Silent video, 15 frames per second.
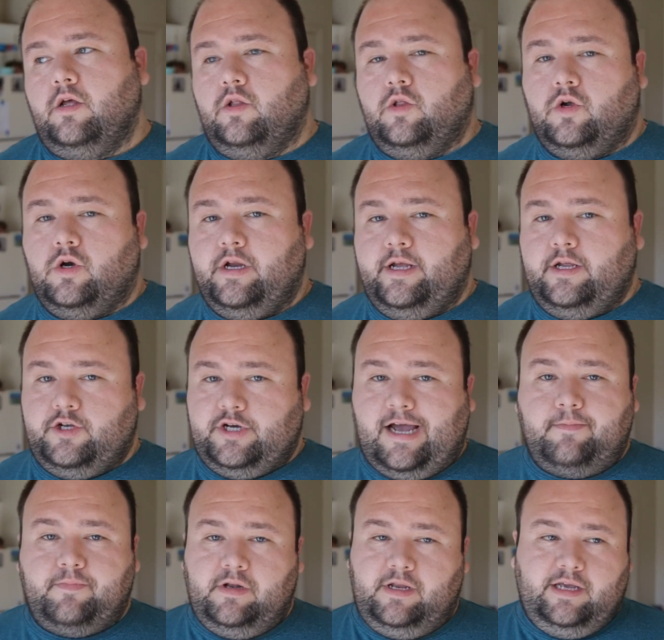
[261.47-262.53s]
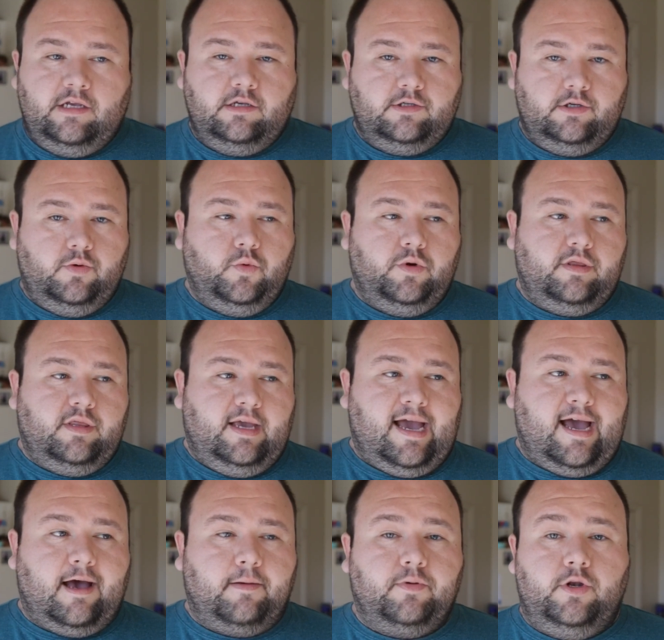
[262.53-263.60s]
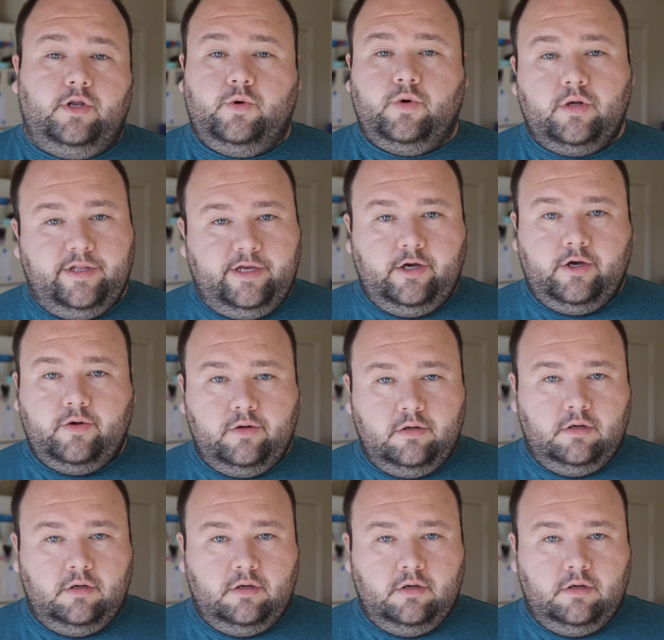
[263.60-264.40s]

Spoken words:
learning Japanese with the app Duolingo.